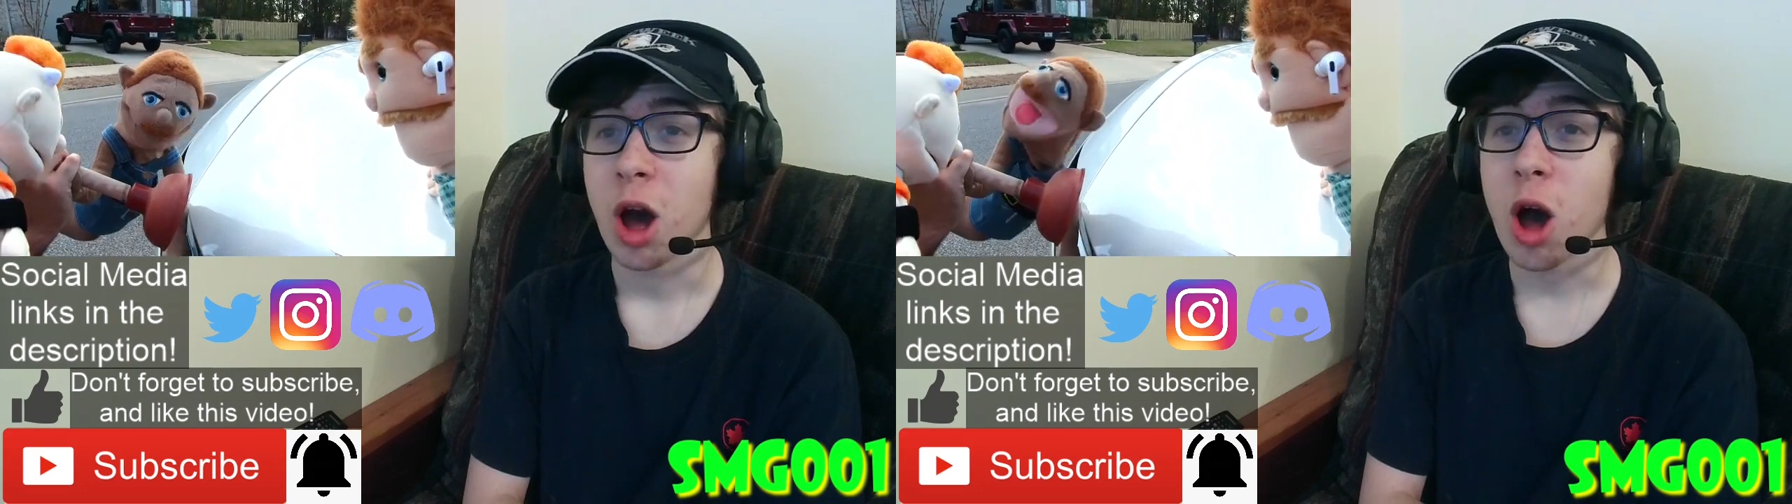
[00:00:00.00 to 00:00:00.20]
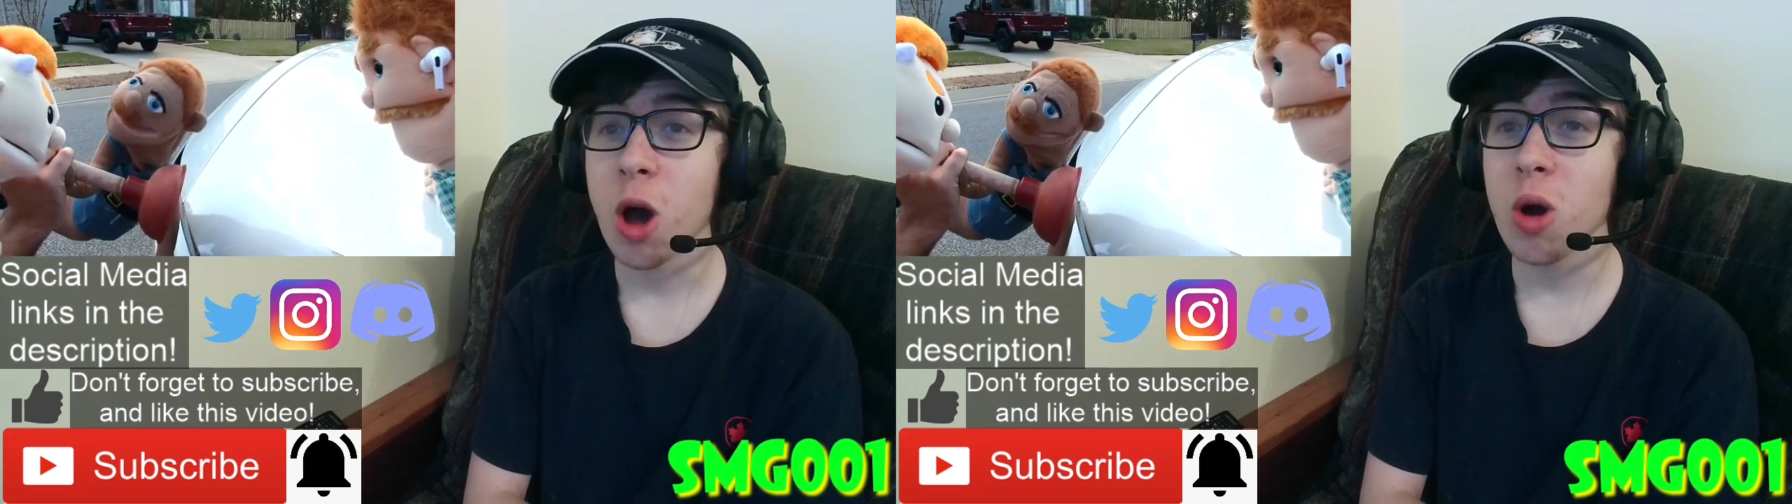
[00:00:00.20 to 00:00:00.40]

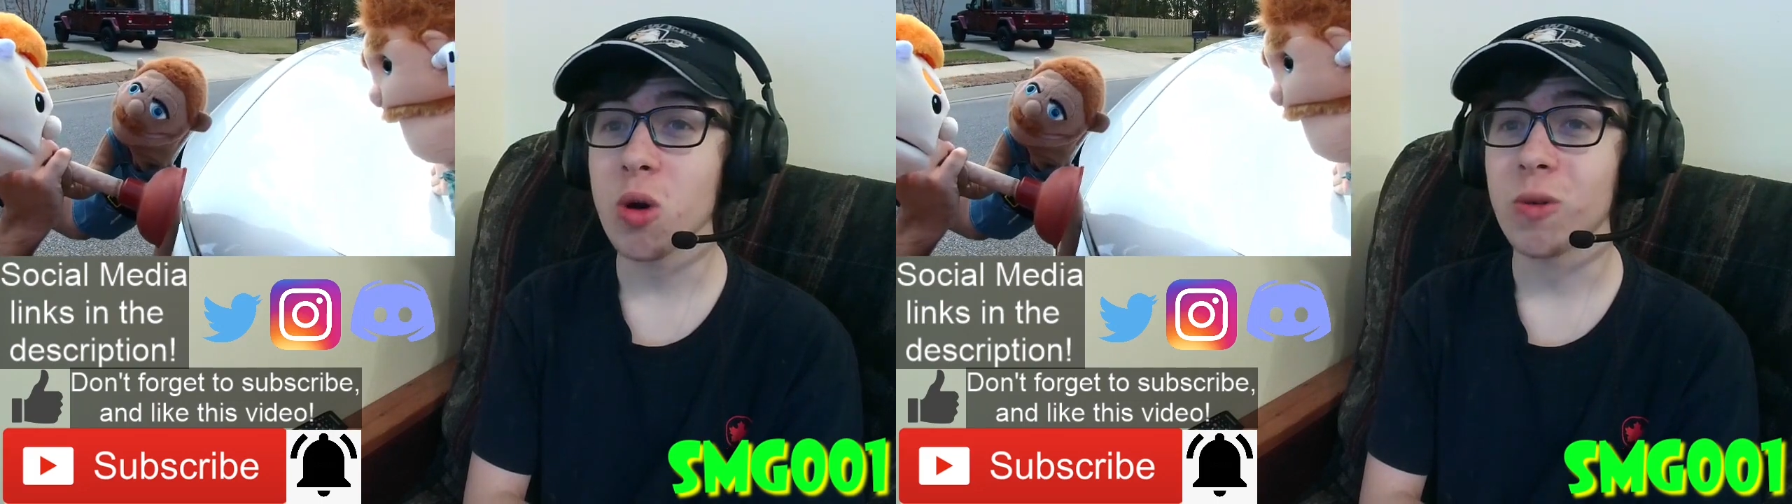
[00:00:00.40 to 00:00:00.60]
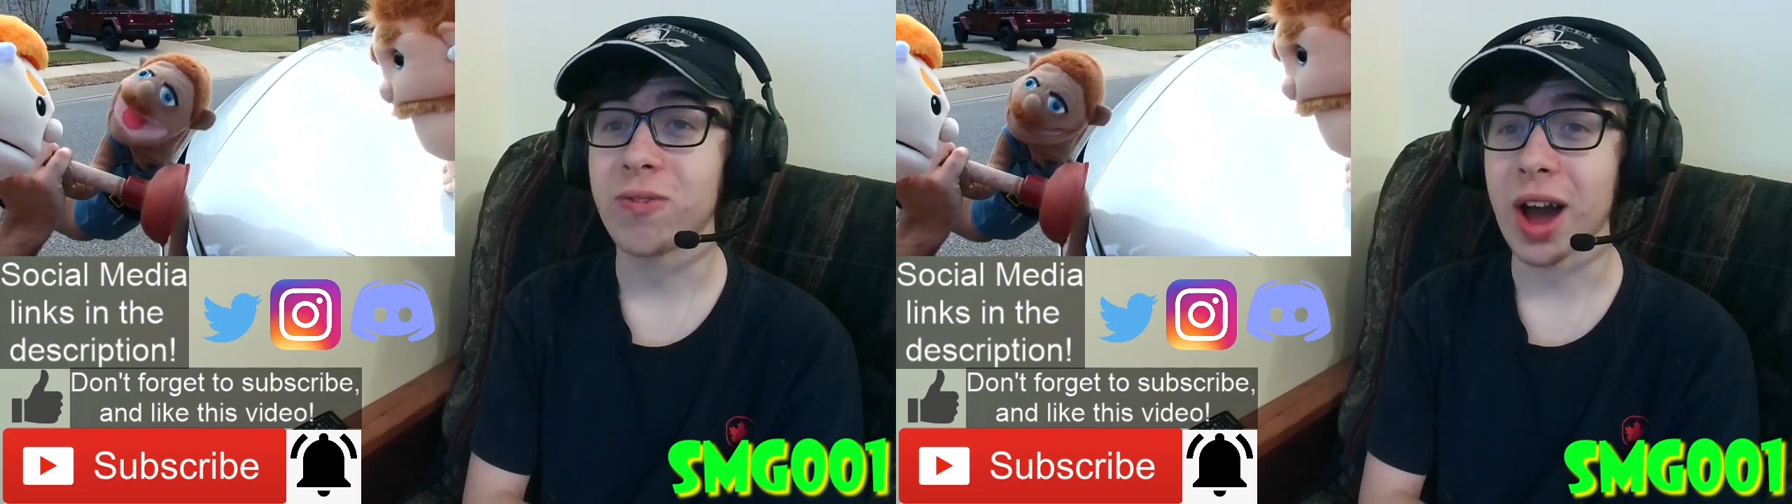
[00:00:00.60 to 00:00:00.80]

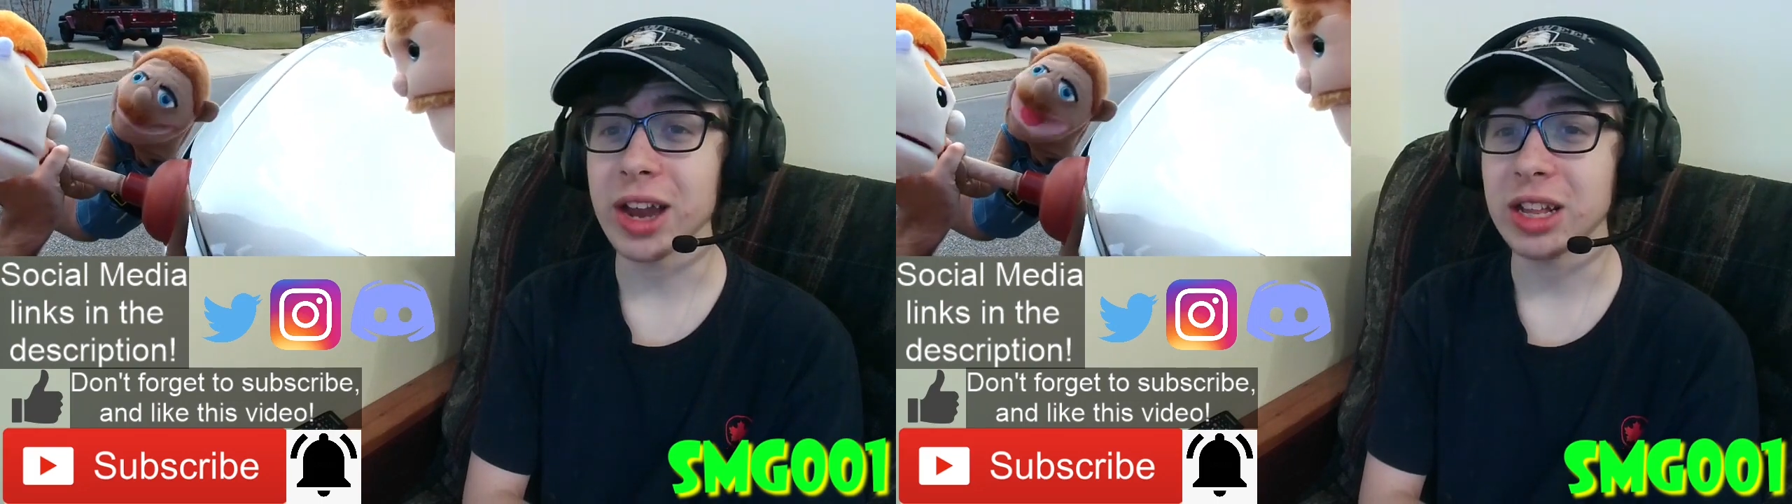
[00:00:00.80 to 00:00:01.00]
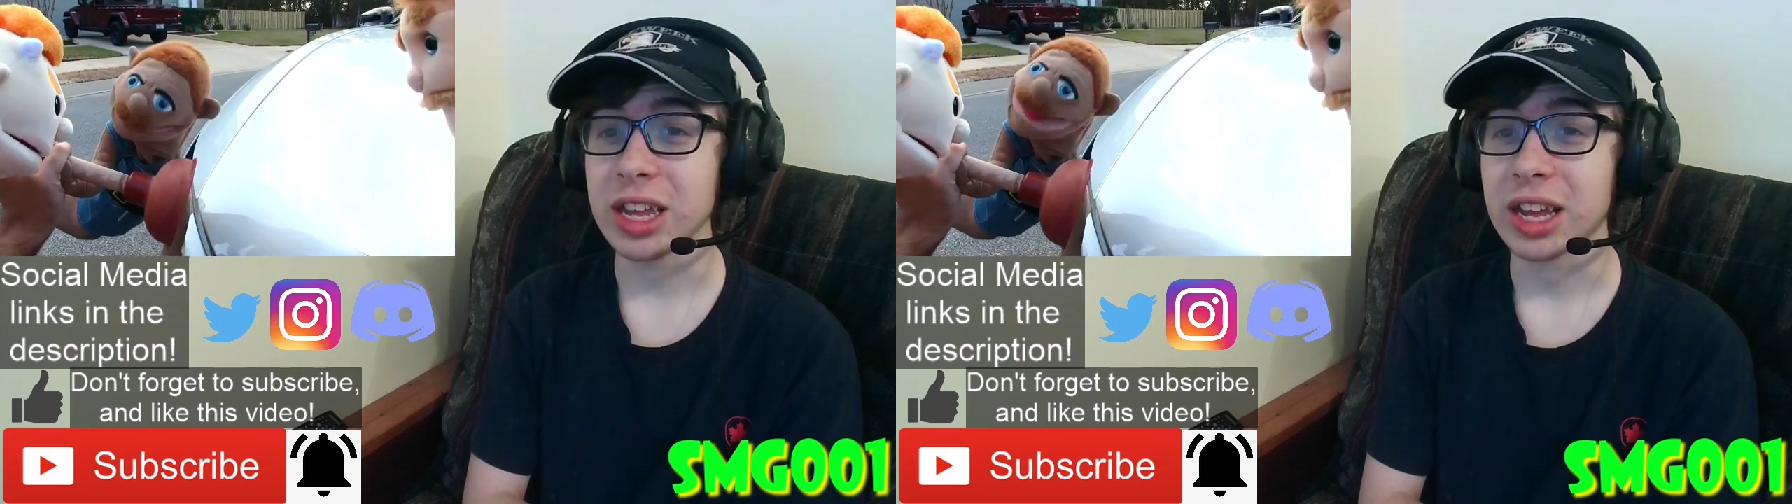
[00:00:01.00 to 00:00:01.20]
oh,
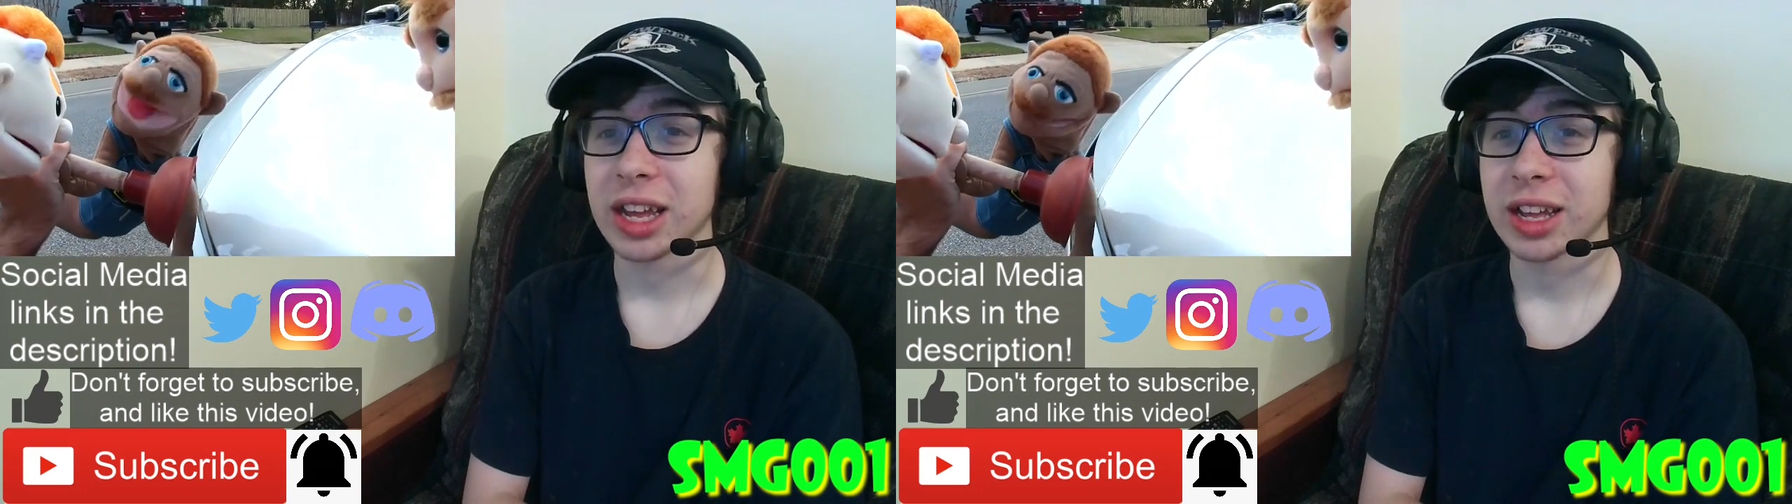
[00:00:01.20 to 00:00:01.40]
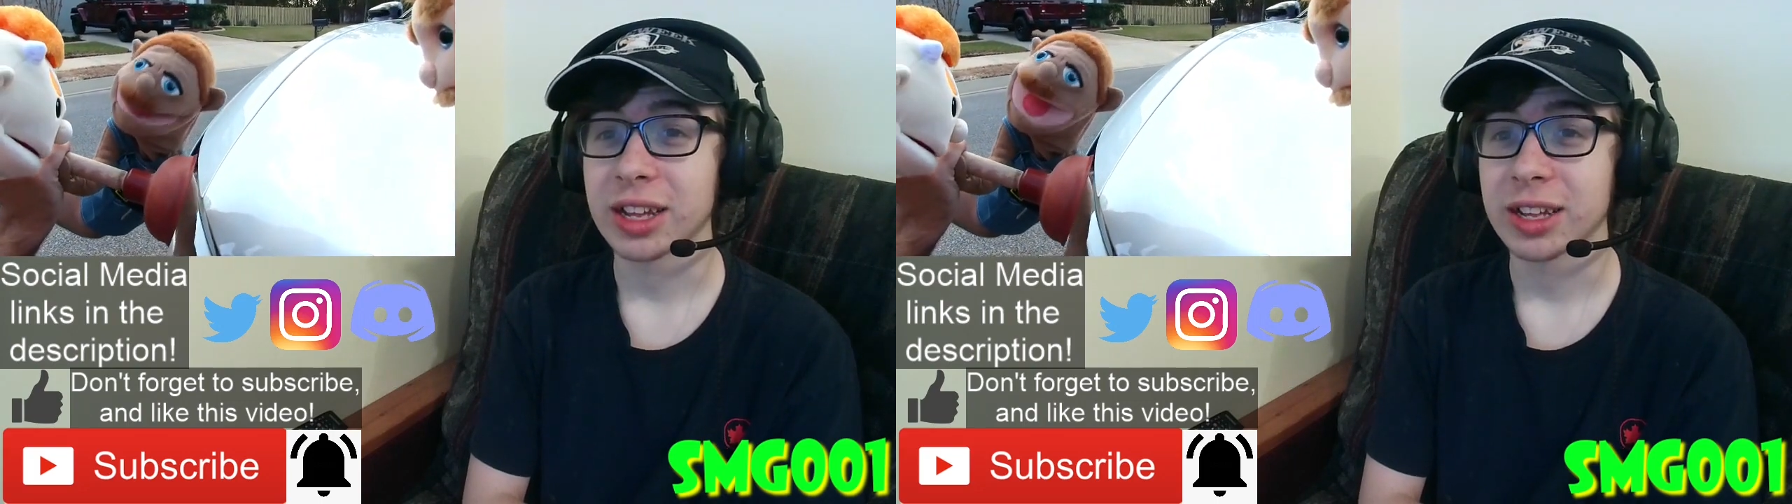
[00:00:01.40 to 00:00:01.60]
finally.
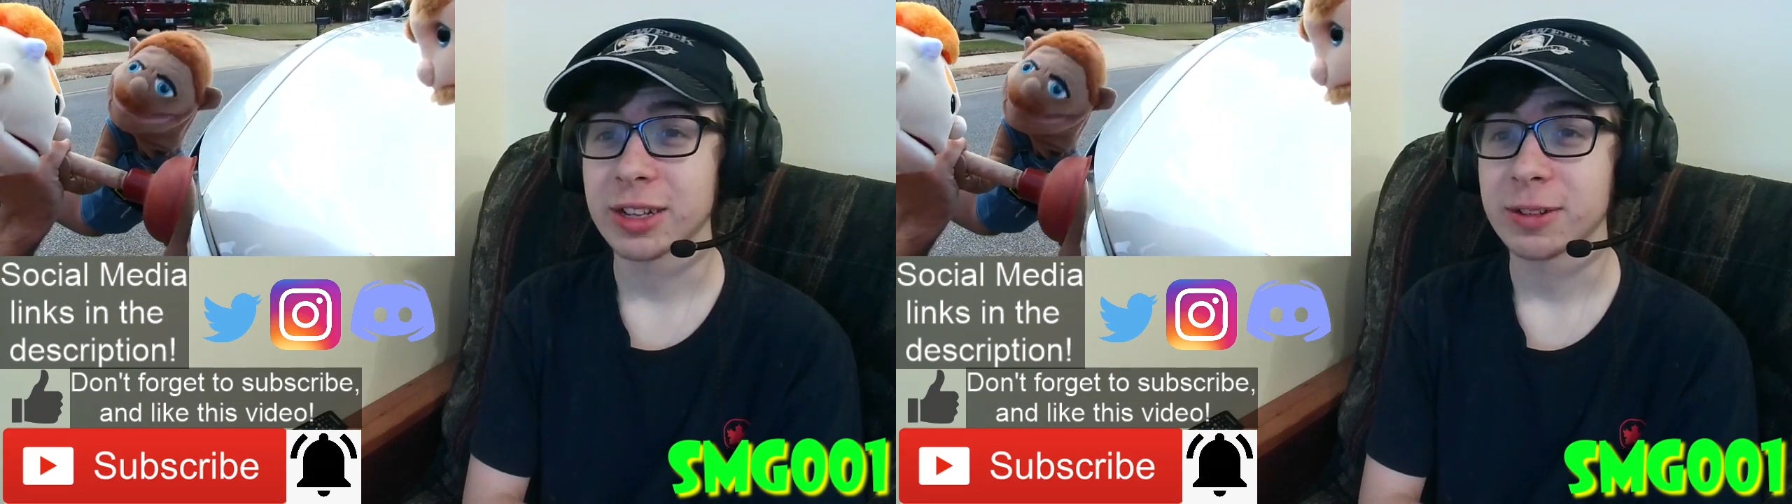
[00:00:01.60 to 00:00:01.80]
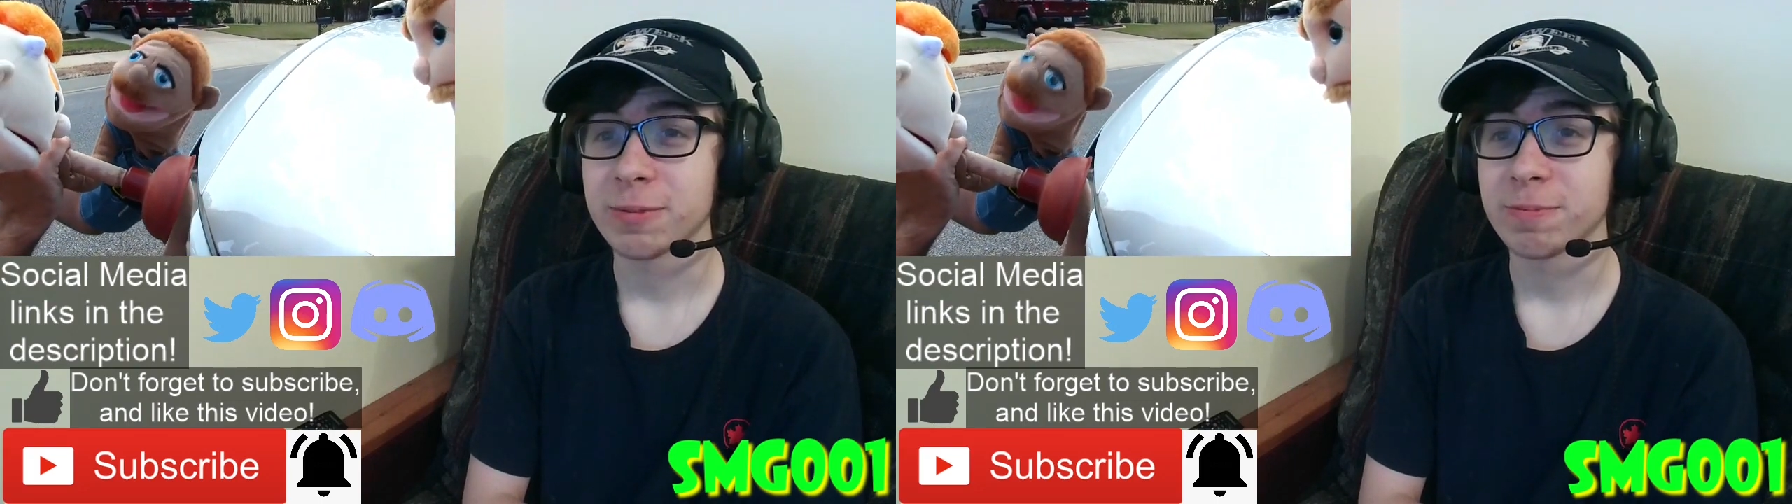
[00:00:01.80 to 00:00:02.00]
Automatic
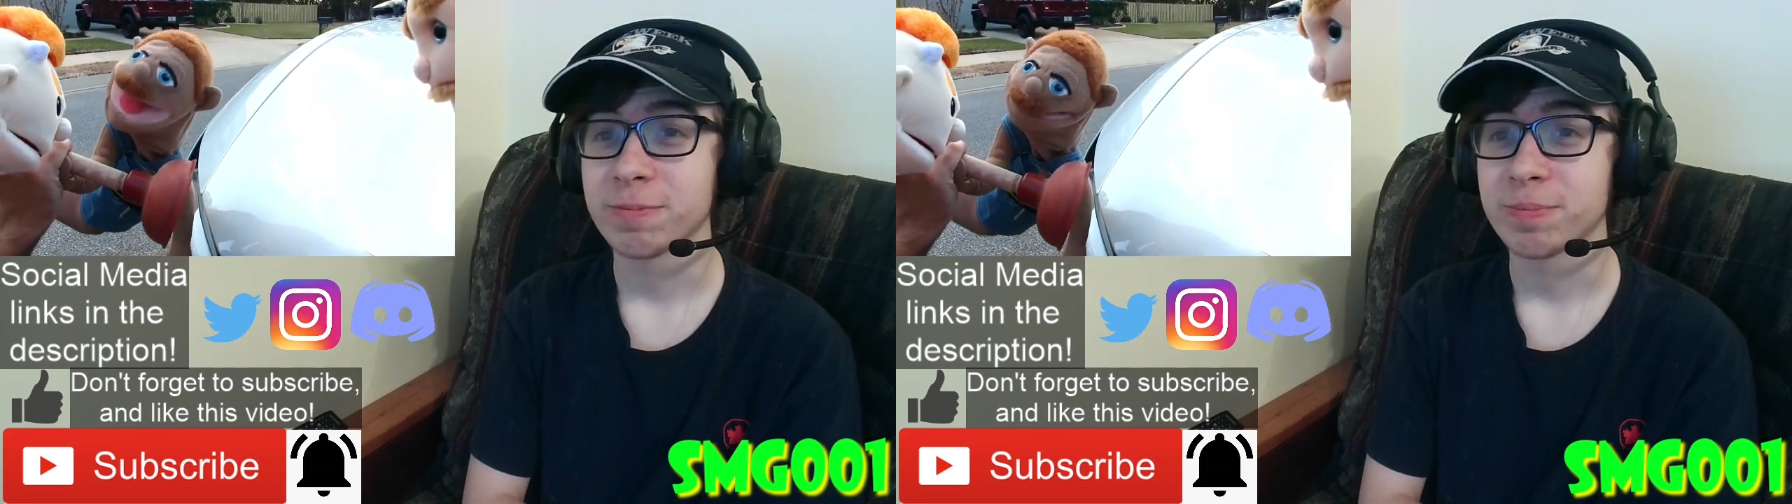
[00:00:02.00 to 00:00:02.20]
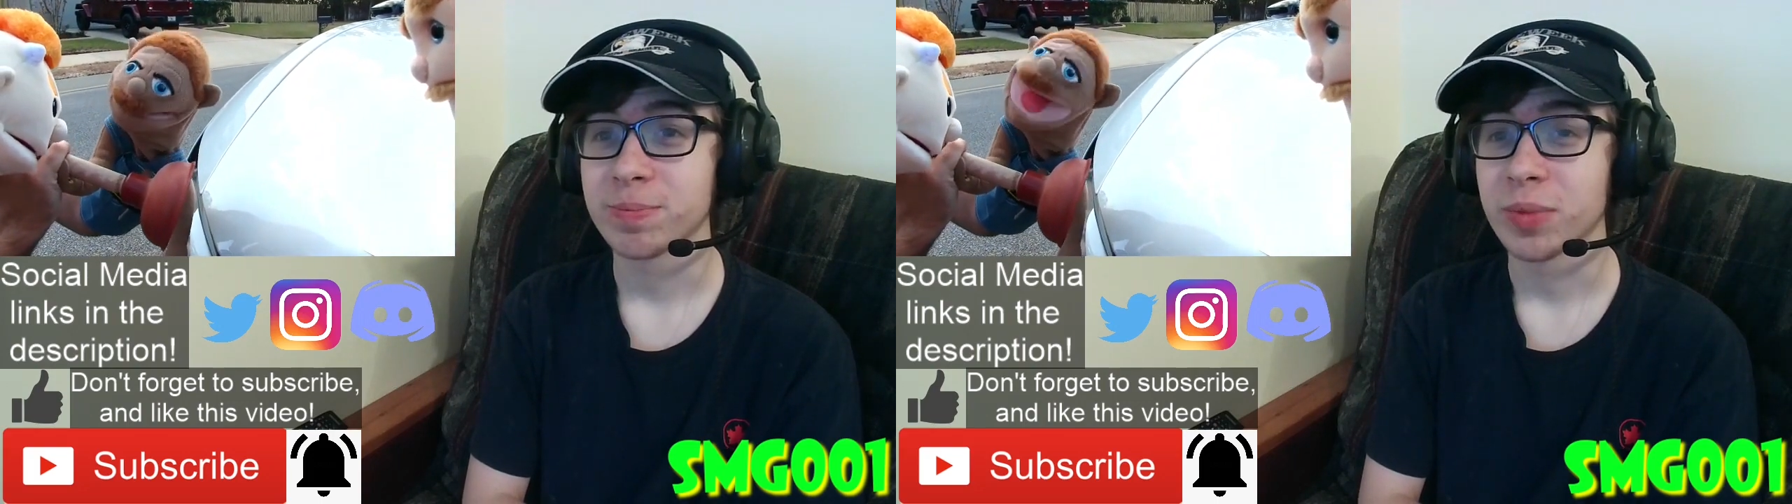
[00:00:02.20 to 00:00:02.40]
5000.